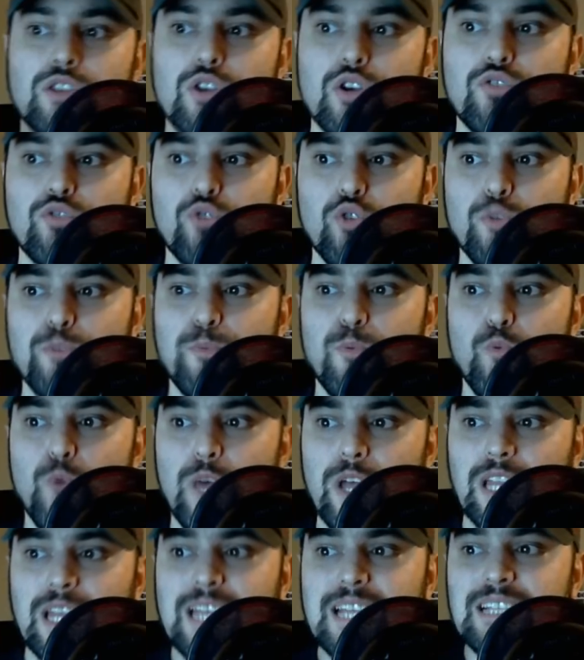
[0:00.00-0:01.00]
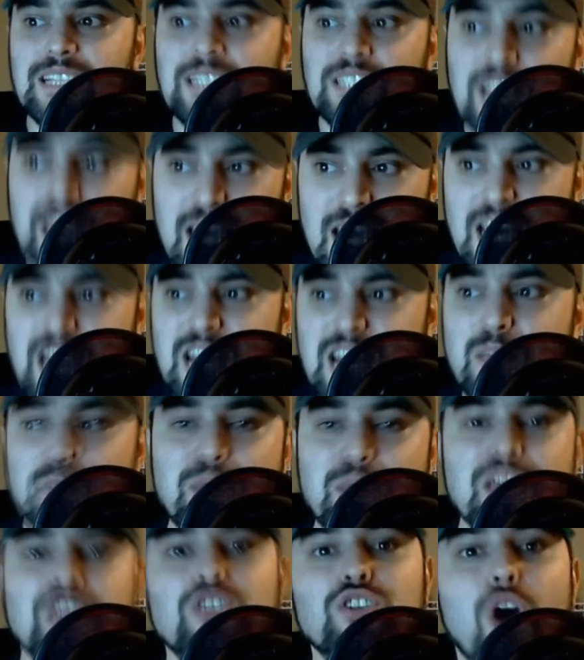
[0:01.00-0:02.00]
group will indeed
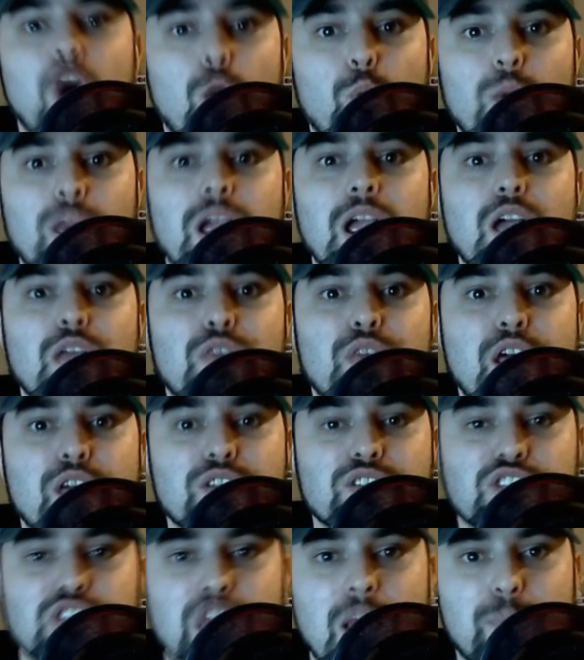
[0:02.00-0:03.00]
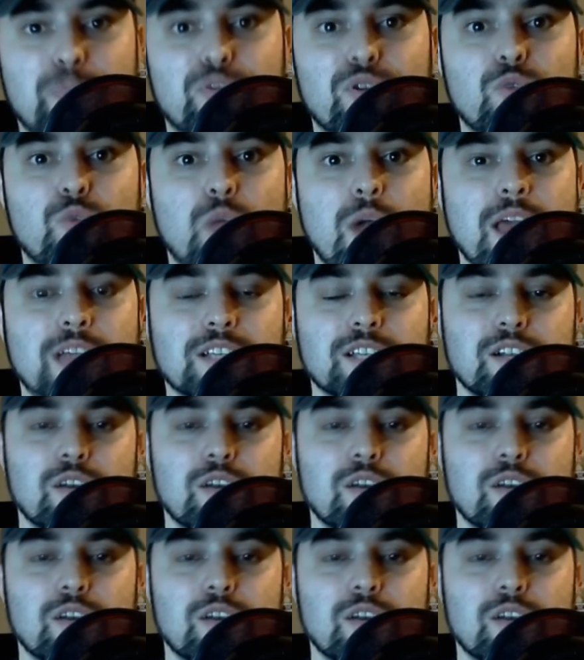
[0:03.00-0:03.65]
be going their separate ways.